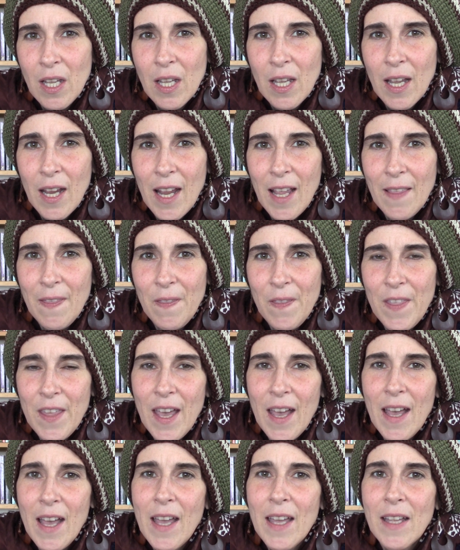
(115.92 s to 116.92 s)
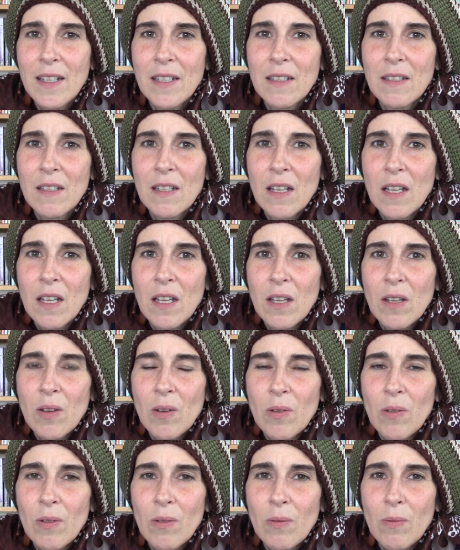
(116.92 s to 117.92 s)
and that
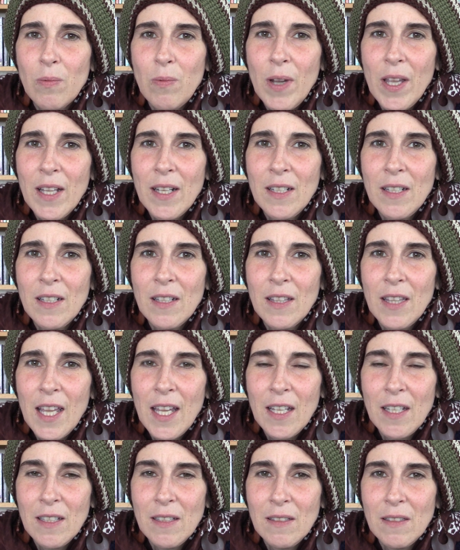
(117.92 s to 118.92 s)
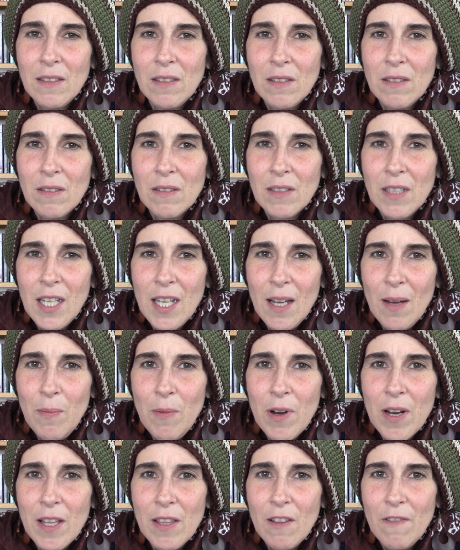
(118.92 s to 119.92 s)
when the
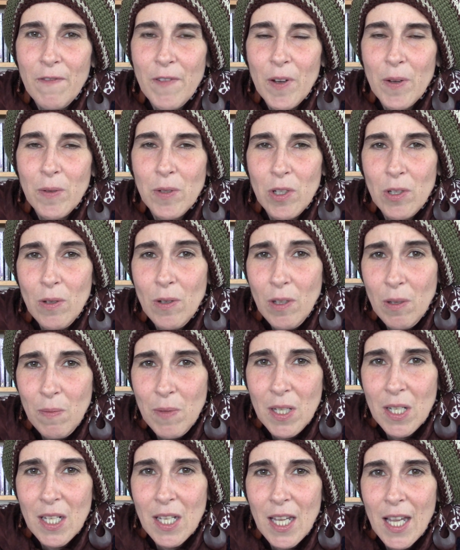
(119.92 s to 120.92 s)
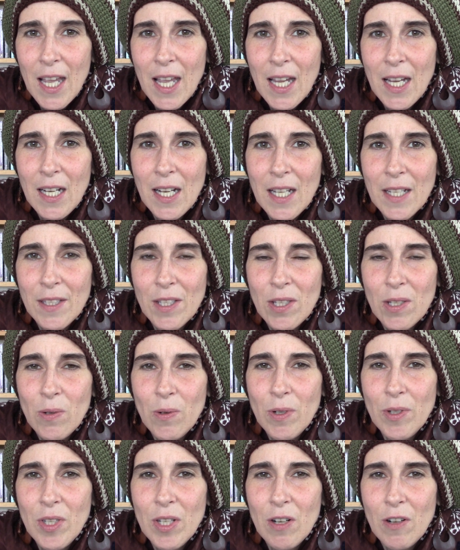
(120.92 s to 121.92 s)
camera and the phone do communicate, it
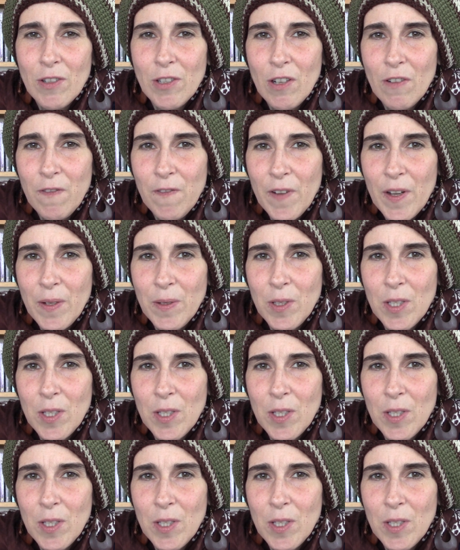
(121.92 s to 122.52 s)
stores it on your phone's